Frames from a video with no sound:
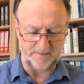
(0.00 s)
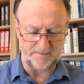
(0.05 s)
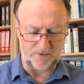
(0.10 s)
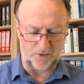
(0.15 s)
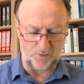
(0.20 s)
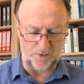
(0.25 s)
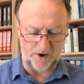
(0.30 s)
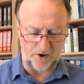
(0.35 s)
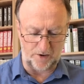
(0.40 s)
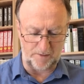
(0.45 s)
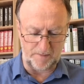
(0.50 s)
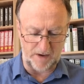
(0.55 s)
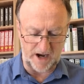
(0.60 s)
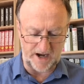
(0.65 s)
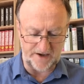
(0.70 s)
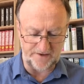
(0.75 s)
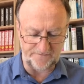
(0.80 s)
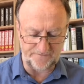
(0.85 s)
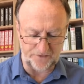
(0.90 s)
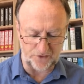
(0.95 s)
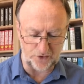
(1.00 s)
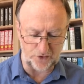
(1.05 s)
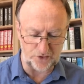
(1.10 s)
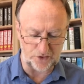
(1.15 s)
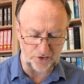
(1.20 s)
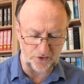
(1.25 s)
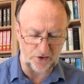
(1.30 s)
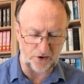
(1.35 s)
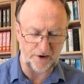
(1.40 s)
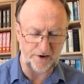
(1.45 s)
But we are mindful, O
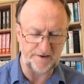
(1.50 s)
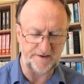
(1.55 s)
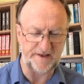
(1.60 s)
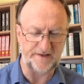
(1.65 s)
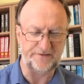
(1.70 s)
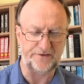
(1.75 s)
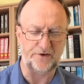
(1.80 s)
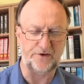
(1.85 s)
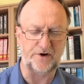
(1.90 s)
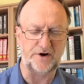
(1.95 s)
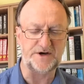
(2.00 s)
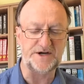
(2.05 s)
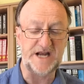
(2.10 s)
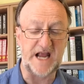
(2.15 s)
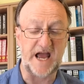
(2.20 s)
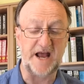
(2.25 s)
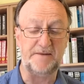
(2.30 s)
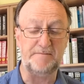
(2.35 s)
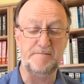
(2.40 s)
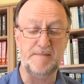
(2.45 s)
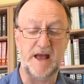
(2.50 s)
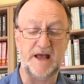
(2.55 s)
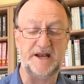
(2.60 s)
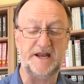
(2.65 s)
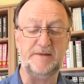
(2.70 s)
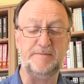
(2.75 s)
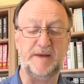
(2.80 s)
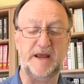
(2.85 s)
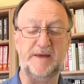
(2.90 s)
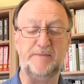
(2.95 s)
Lord, that there are yet
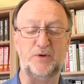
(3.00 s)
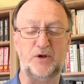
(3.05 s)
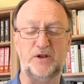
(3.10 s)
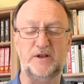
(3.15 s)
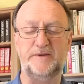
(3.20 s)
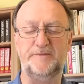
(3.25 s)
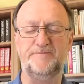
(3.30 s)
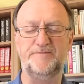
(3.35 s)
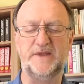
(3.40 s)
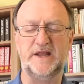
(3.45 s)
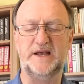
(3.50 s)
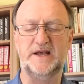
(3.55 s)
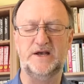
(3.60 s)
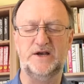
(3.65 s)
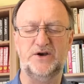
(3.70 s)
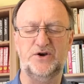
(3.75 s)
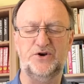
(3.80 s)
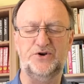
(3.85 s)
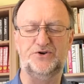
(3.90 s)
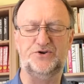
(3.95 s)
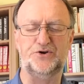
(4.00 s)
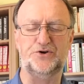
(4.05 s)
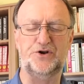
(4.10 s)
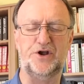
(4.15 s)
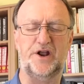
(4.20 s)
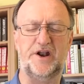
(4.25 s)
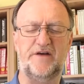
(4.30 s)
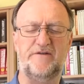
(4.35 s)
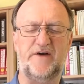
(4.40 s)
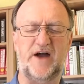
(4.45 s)
many people who do
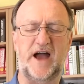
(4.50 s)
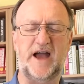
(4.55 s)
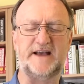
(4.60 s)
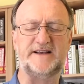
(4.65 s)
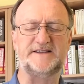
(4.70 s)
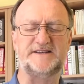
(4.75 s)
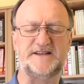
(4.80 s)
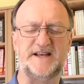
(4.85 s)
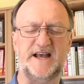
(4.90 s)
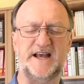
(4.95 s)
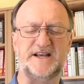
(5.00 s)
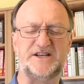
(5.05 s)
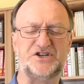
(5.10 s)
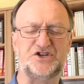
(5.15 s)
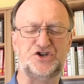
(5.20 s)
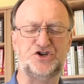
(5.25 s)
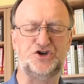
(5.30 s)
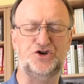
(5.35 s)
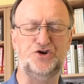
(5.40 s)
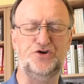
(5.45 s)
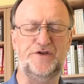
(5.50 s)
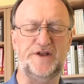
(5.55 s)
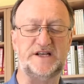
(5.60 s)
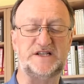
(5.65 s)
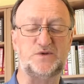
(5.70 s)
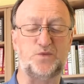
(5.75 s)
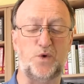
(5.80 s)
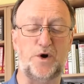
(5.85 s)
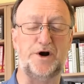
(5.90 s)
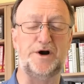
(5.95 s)
not have access to
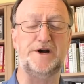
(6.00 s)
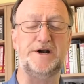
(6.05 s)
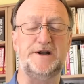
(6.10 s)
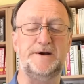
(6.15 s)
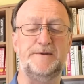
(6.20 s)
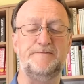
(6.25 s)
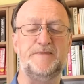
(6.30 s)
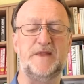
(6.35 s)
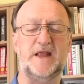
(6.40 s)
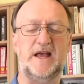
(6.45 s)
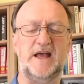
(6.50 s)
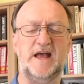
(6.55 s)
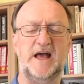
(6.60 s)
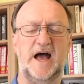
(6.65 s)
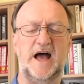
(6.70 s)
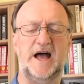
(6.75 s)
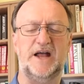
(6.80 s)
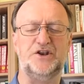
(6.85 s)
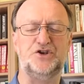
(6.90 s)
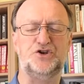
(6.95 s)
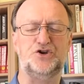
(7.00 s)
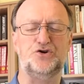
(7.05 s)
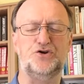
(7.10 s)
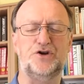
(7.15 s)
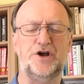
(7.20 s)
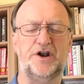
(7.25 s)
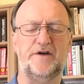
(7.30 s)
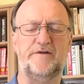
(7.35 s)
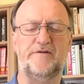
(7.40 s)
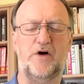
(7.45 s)
this word and do
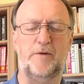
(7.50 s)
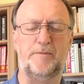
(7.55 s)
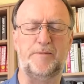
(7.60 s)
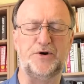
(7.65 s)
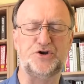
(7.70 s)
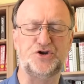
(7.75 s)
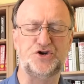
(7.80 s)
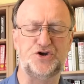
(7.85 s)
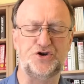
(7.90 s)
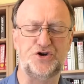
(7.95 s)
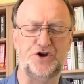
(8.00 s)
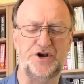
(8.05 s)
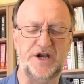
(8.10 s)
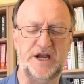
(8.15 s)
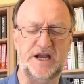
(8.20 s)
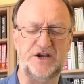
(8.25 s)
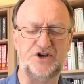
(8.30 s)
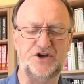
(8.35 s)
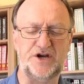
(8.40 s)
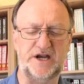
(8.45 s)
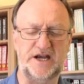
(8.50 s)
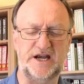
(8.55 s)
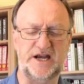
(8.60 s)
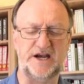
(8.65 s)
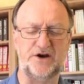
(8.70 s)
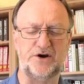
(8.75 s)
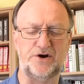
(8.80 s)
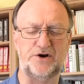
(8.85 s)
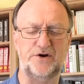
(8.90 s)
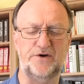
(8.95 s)
not have opportunity to
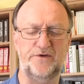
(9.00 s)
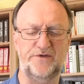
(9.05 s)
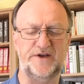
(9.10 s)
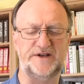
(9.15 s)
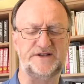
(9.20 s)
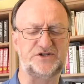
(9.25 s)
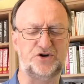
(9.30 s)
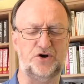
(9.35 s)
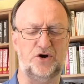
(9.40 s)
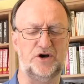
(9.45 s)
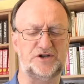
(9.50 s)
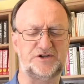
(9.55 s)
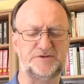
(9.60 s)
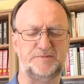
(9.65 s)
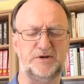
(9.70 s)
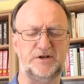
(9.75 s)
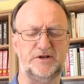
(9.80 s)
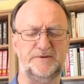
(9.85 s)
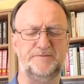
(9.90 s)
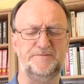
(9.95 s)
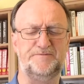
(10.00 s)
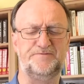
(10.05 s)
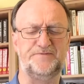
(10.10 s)
hear this gospel.